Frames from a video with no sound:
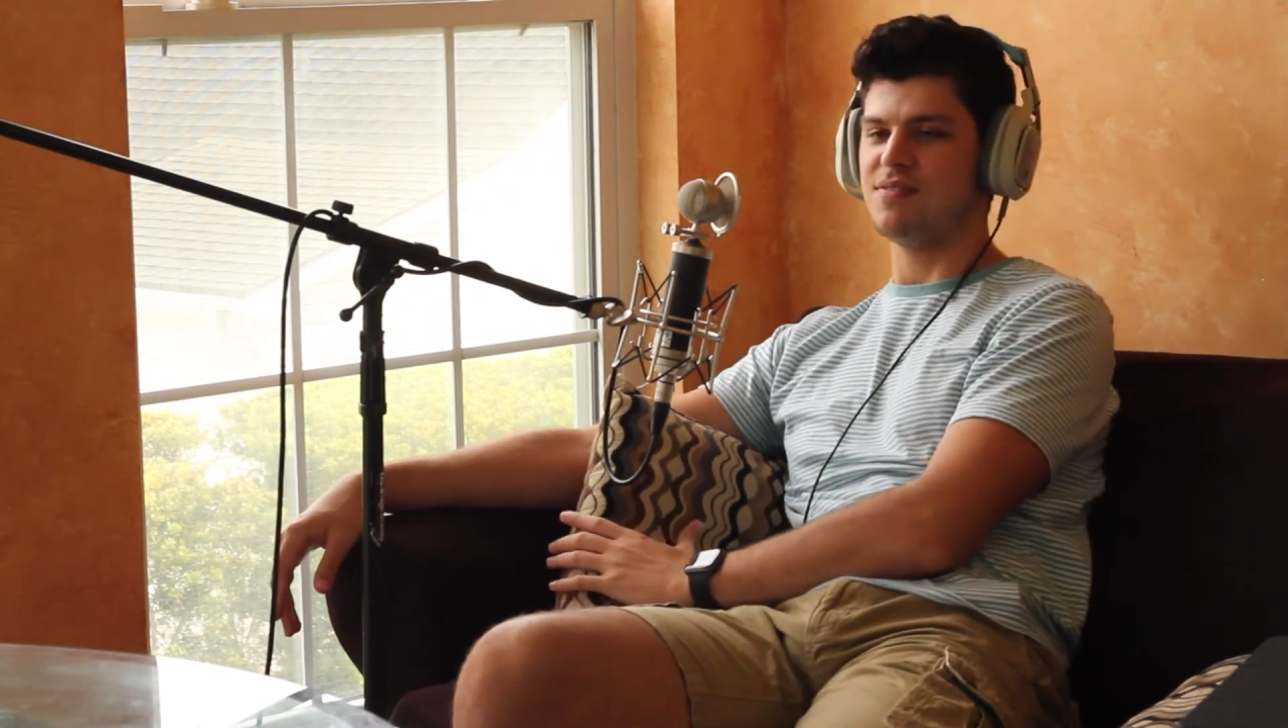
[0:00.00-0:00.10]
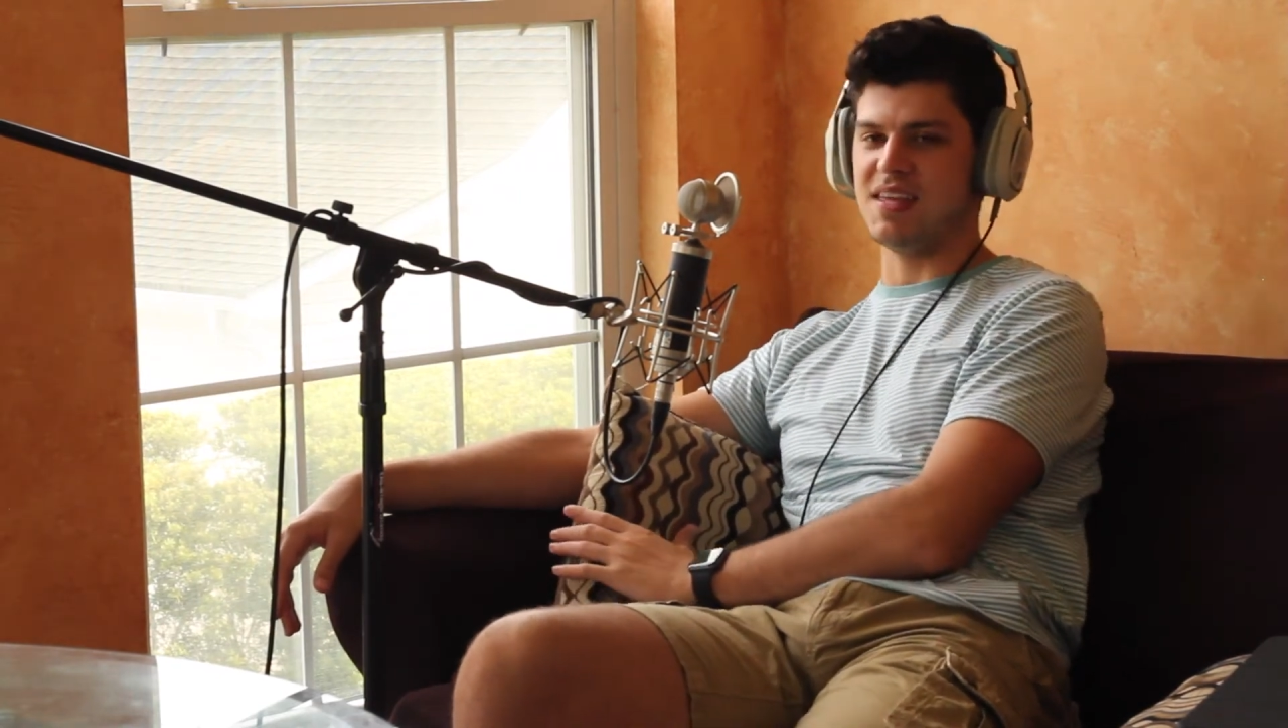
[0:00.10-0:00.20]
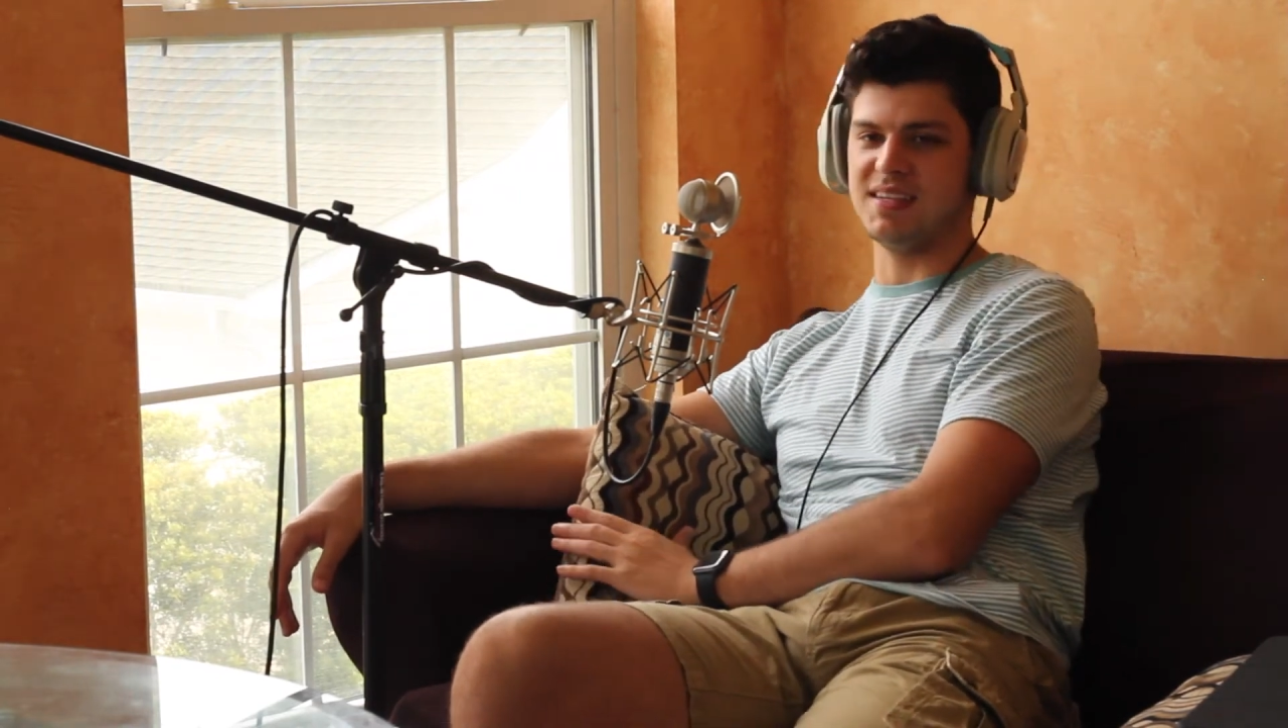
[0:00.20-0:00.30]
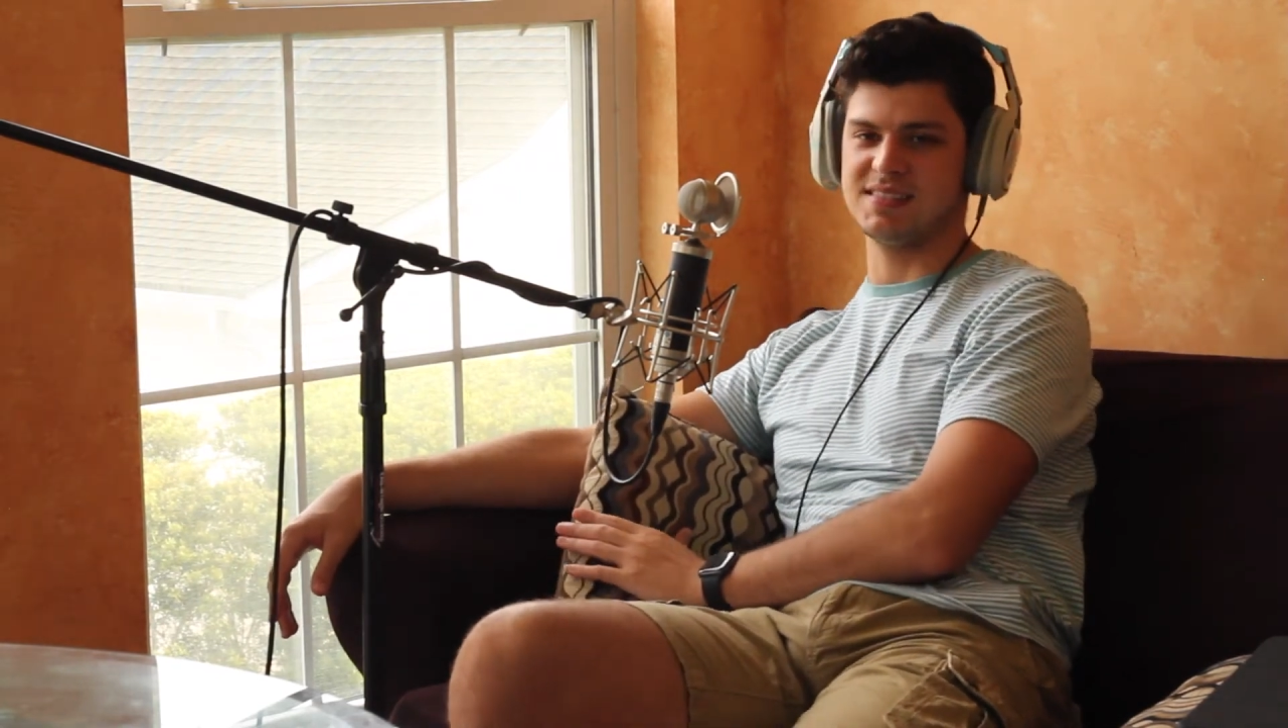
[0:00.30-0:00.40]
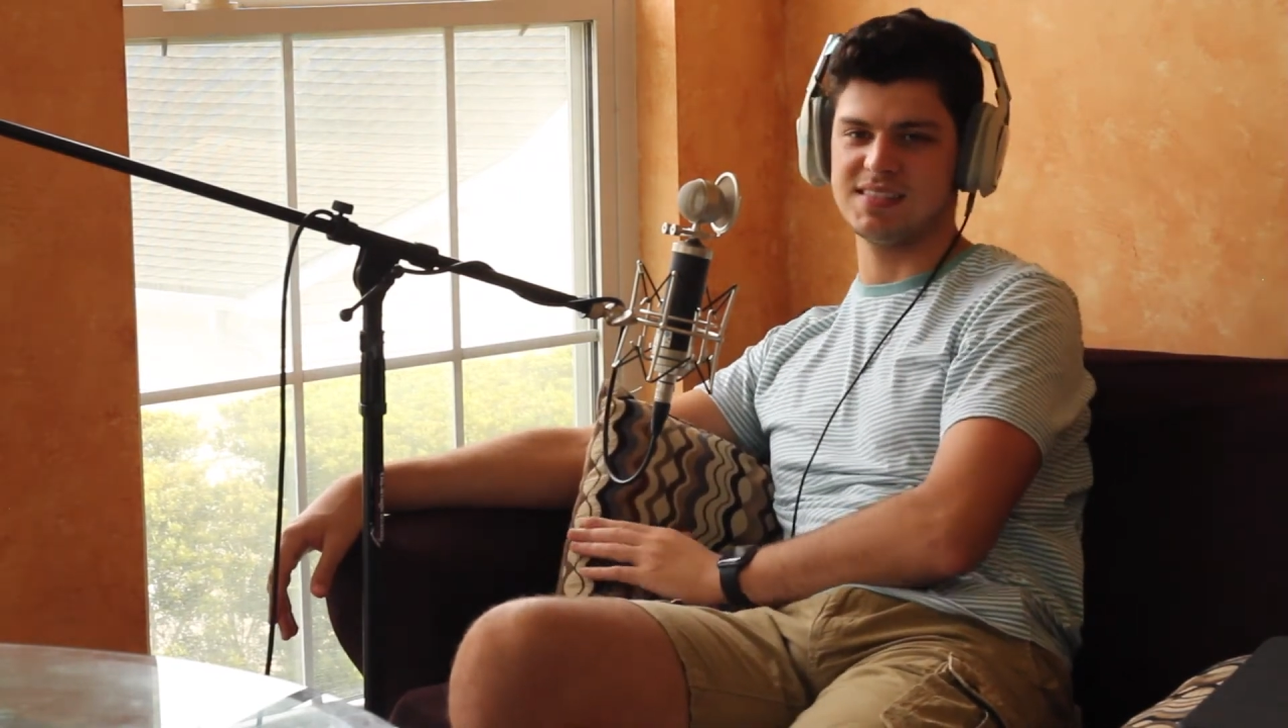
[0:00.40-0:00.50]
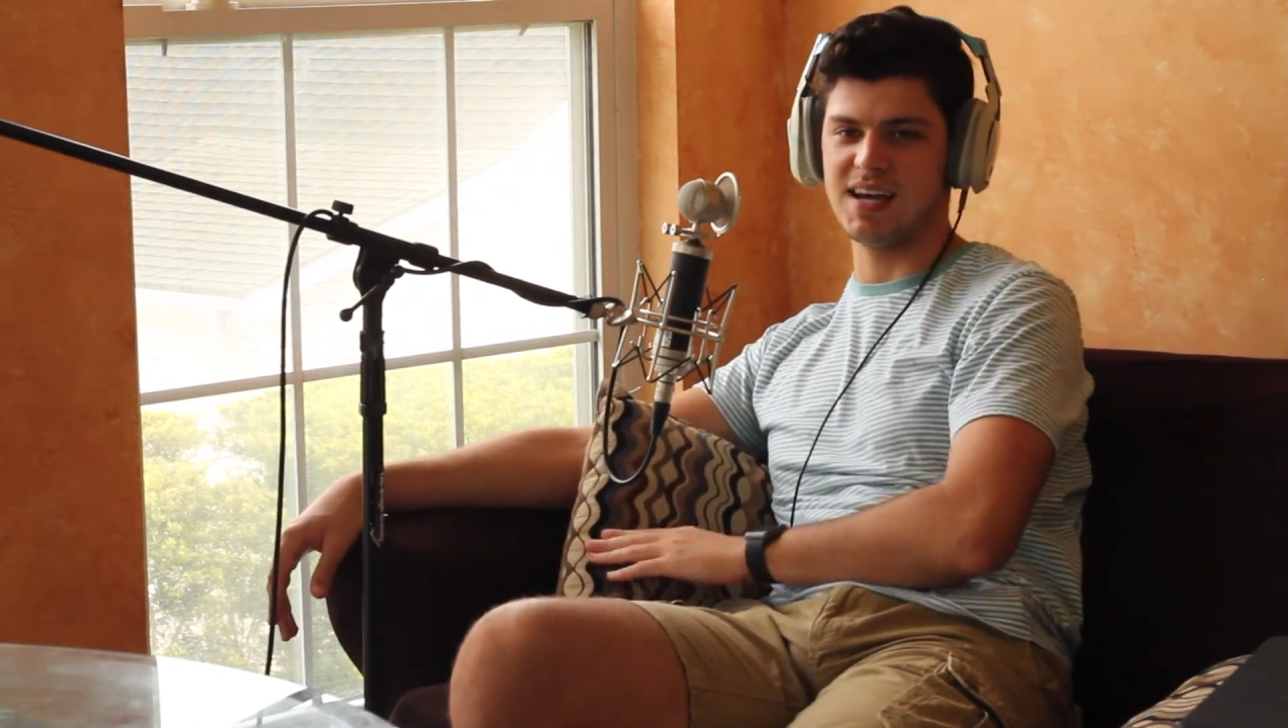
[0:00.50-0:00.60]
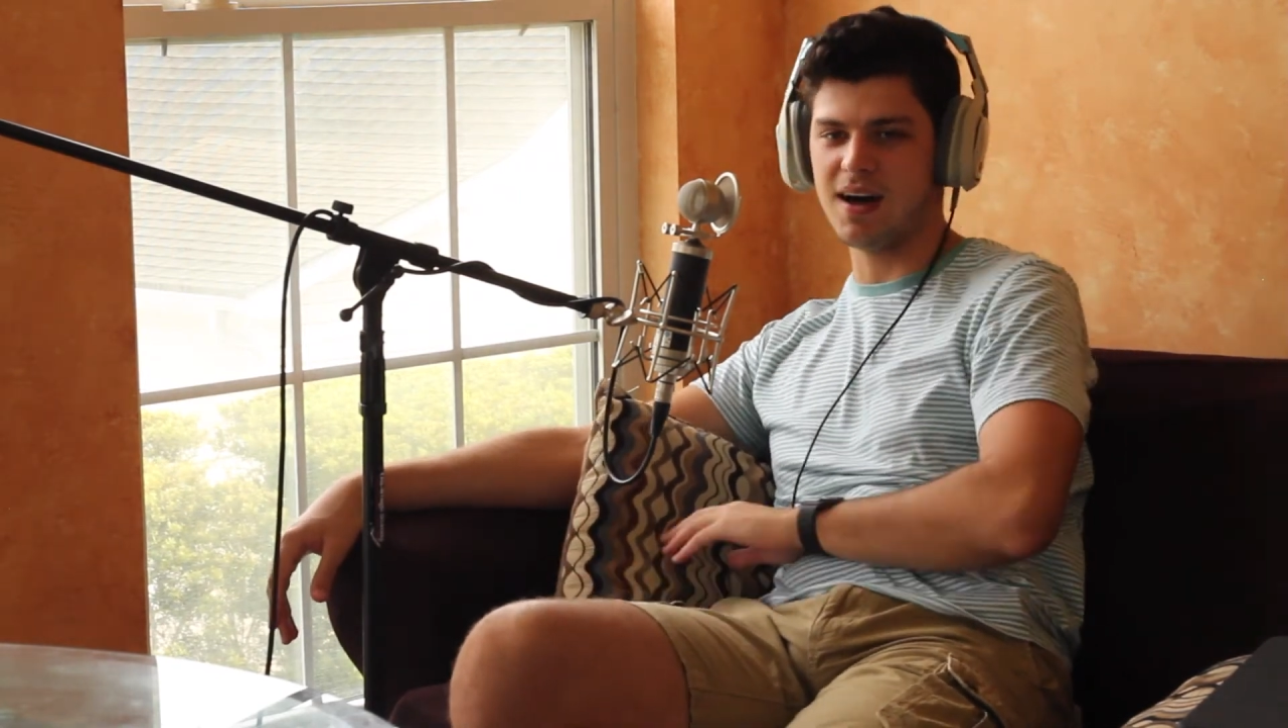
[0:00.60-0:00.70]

this.